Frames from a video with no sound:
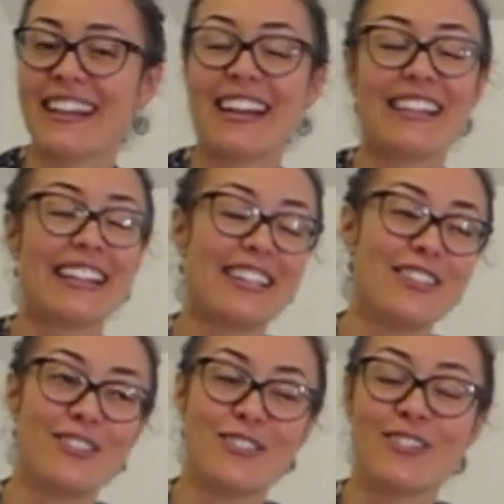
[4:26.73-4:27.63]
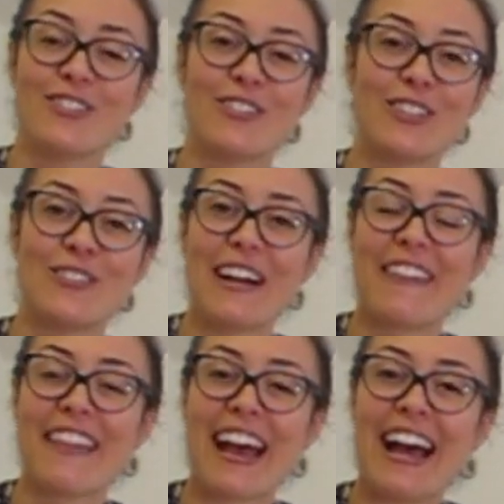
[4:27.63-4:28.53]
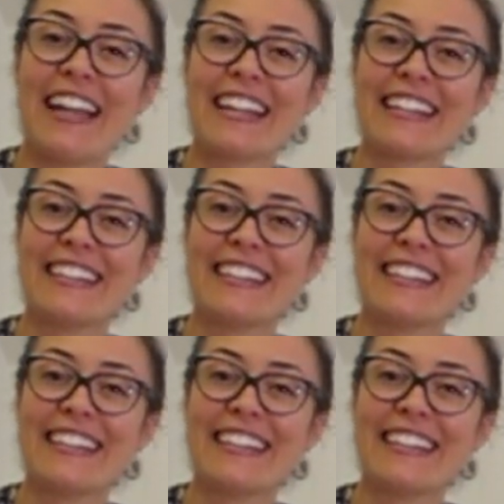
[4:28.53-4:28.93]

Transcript: And can you talk about that?